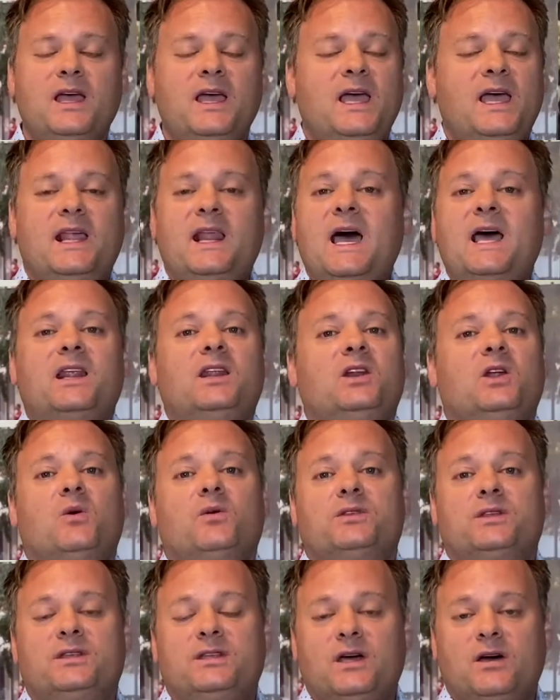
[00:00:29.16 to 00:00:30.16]
And I didn't know what
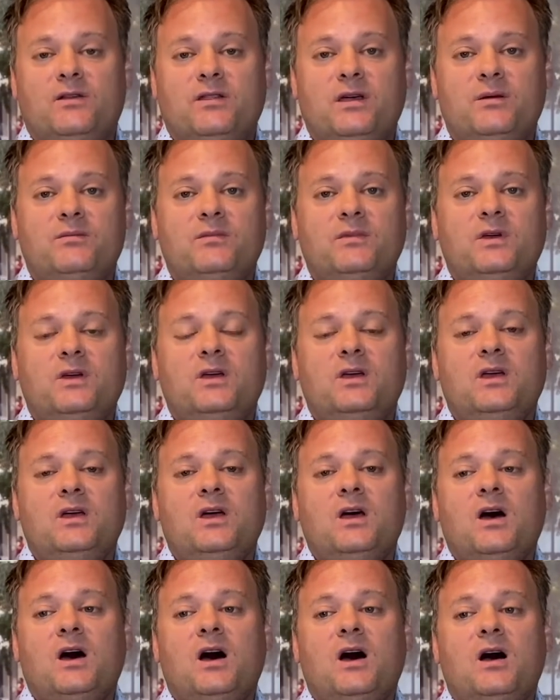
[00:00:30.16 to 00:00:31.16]
to tell them.
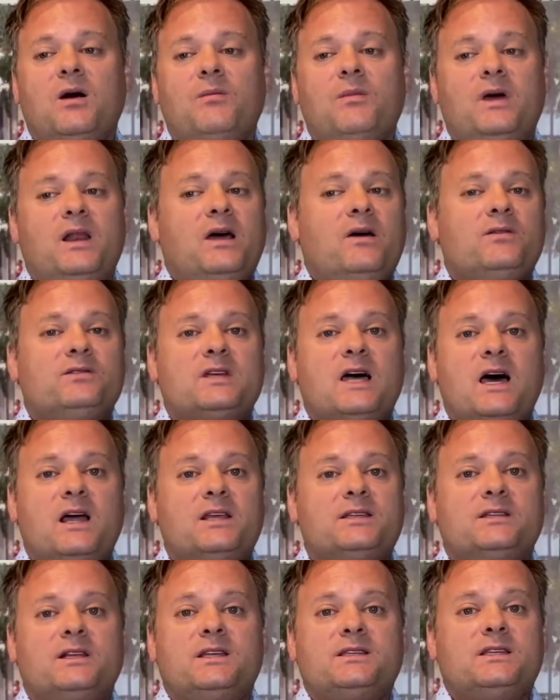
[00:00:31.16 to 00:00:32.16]
And I was
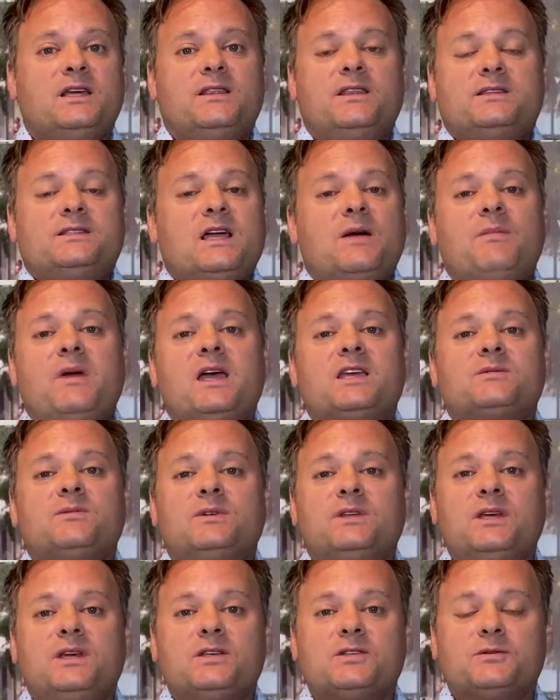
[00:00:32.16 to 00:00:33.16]
honest and I said, that's not my
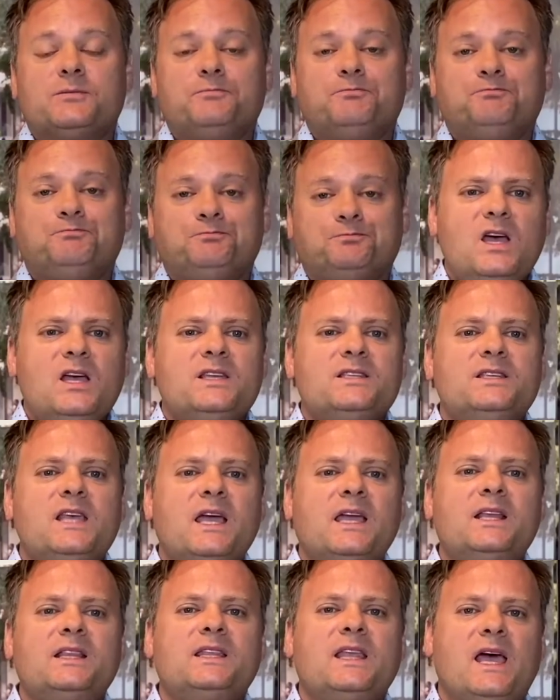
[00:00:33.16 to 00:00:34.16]
expertise.
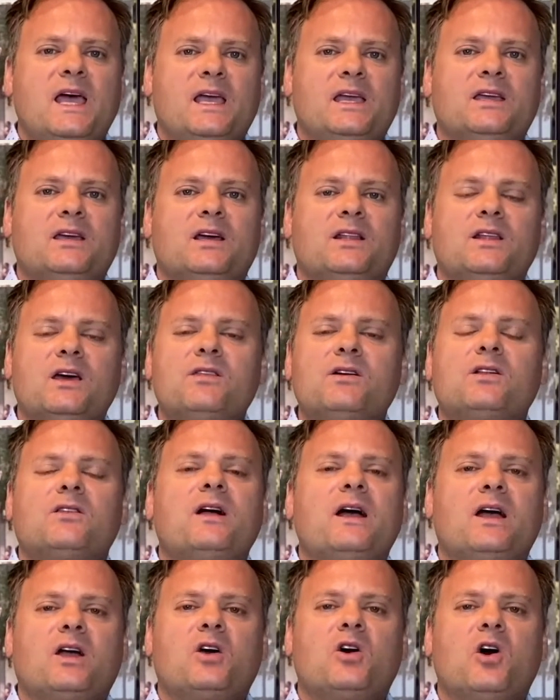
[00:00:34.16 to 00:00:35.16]
Second day, another
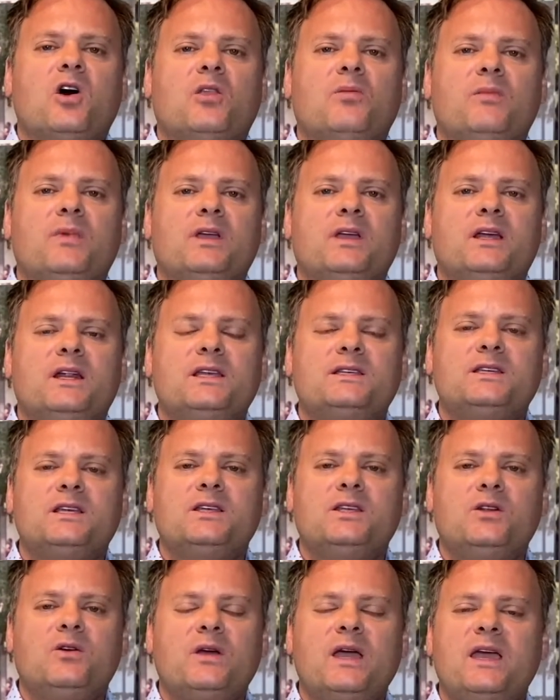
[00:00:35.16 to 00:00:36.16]
client called me and I said,
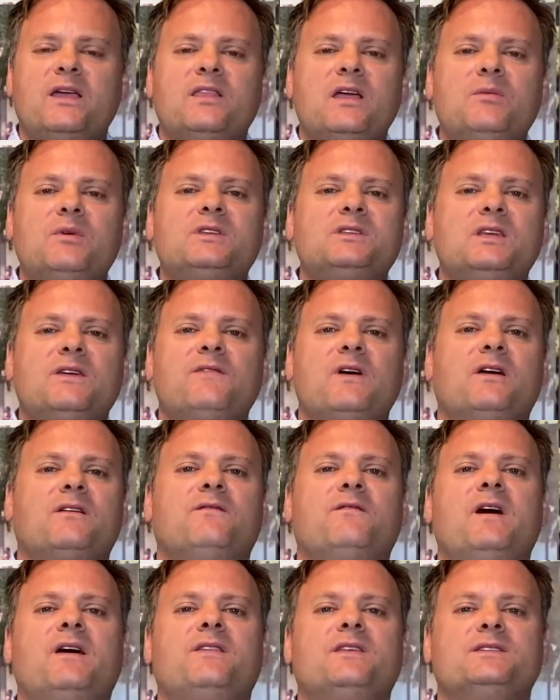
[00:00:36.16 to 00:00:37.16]
hey, let me see if I can
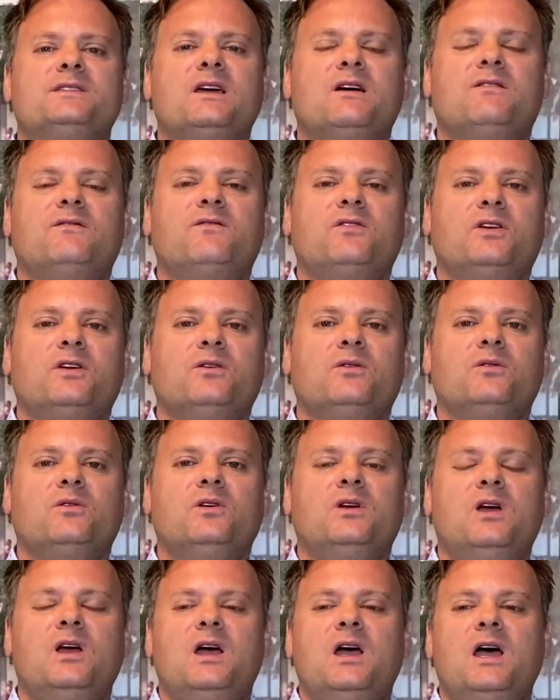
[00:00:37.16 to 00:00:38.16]
find this out for you.
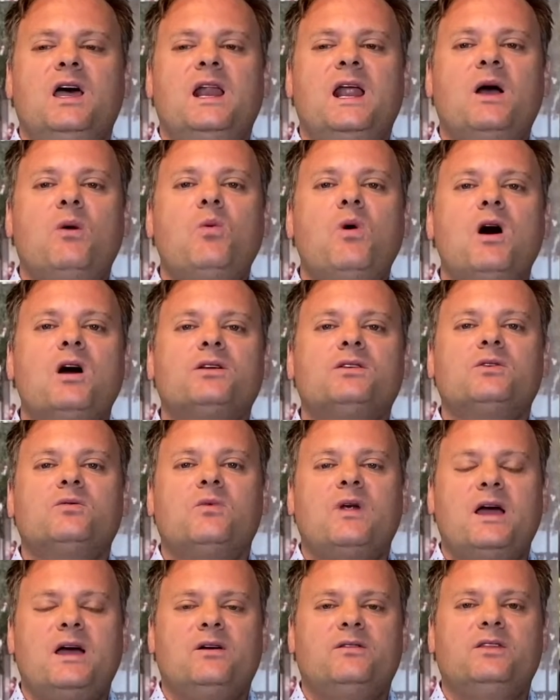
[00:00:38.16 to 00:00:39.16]
And I walked
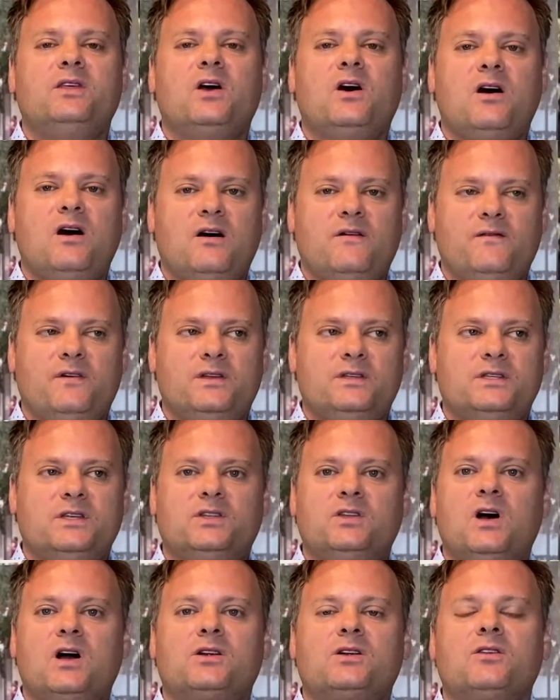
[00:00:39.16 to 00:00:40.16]
around the office and
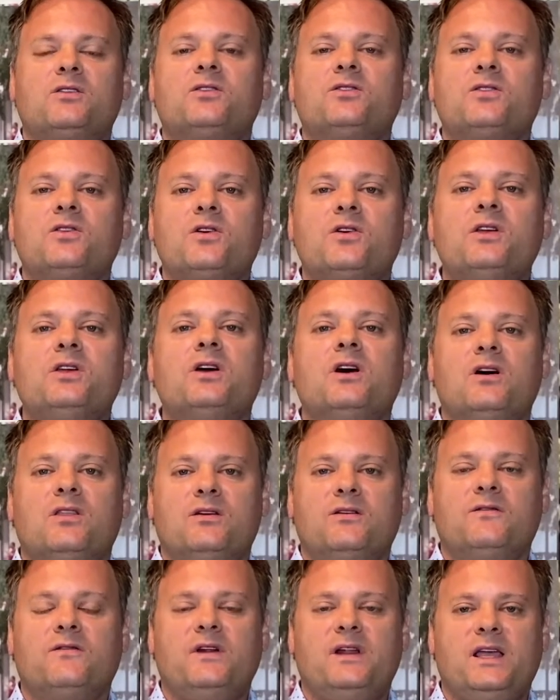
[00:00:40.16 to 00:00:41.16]
talked to 30 other
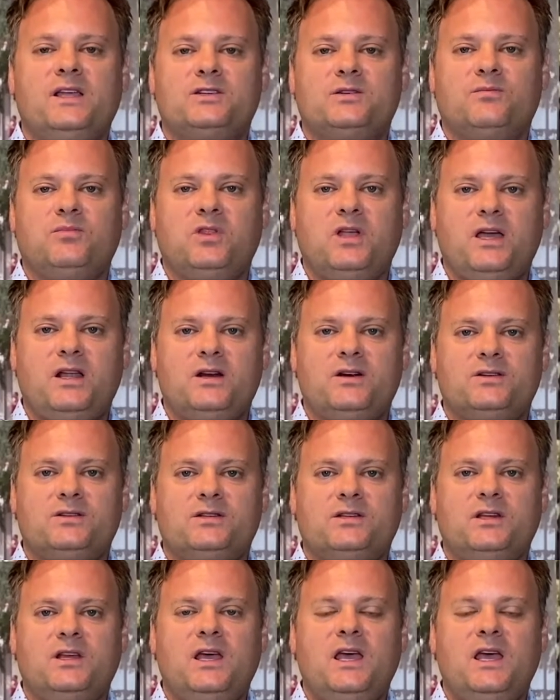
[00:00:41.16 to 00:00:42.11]
financial planners.